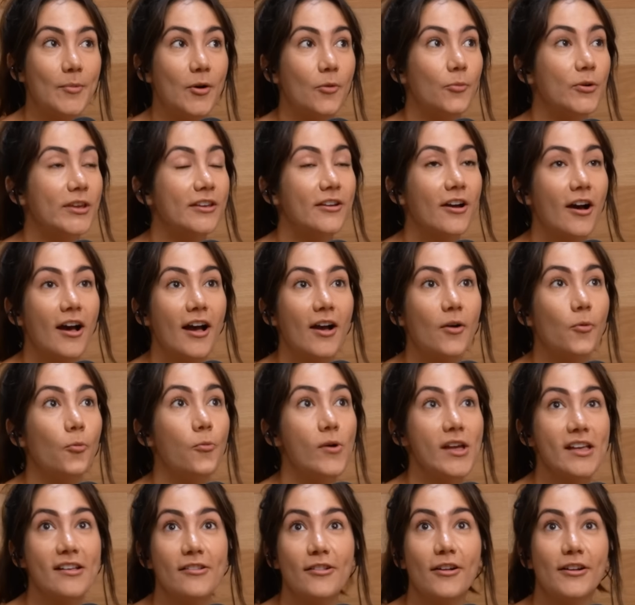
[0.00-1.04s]
We got
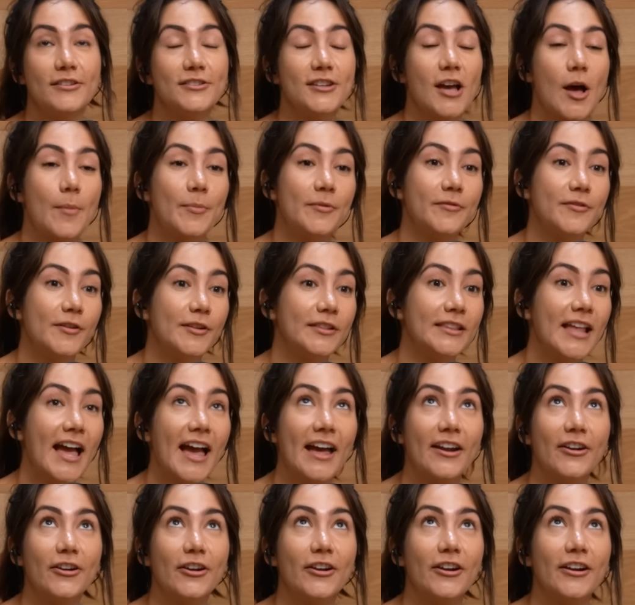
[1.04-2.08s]
Will on top of a
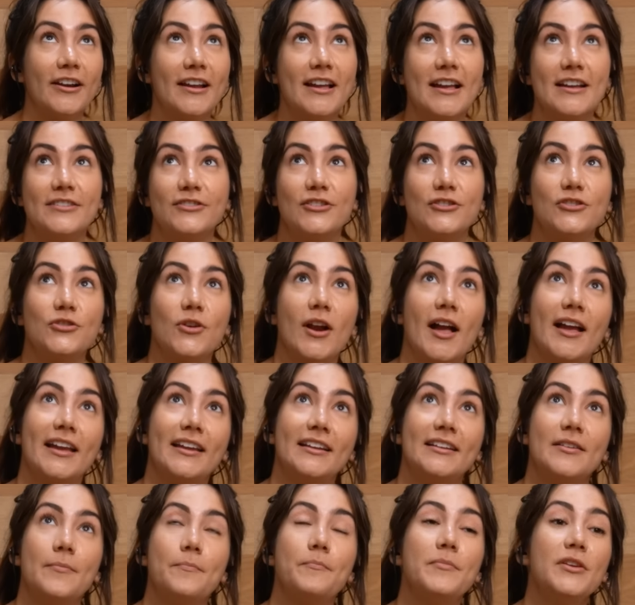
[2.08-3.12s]
ladder to try
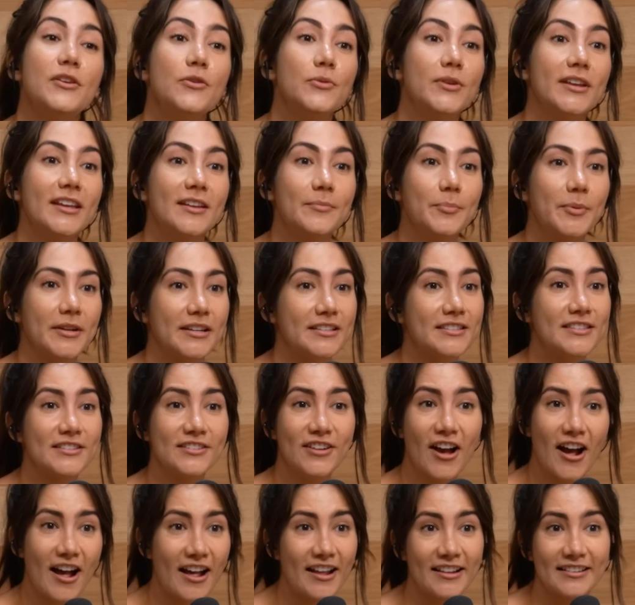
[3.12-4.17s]
and mute it, but it's
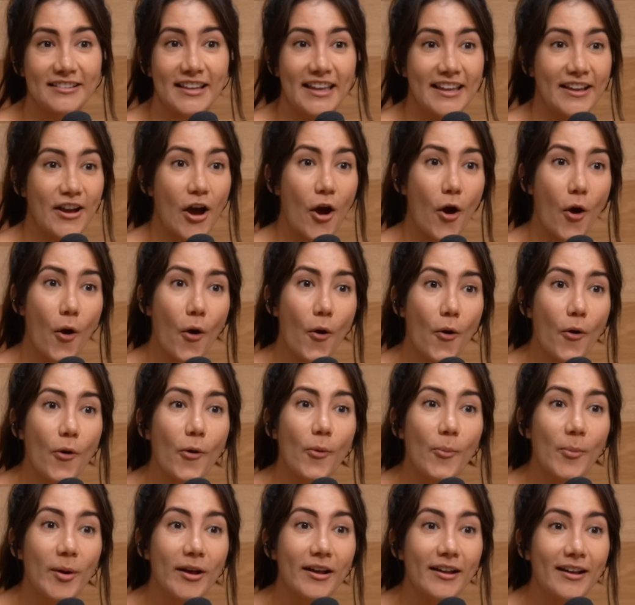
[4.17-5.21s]
not like a
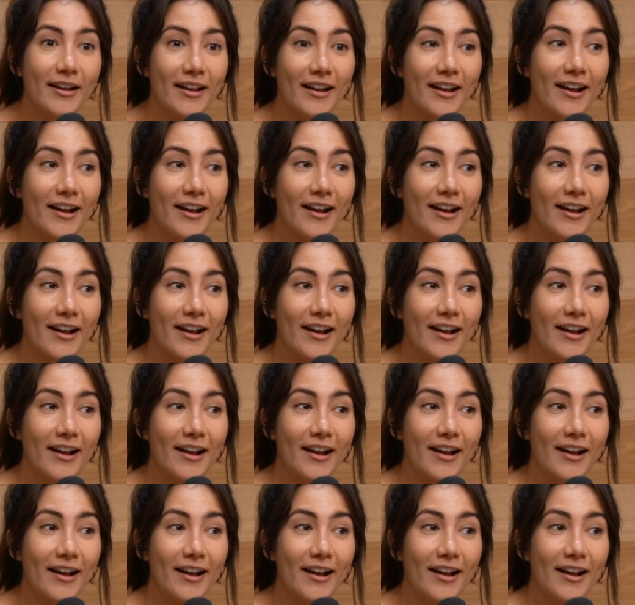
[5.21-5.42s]
home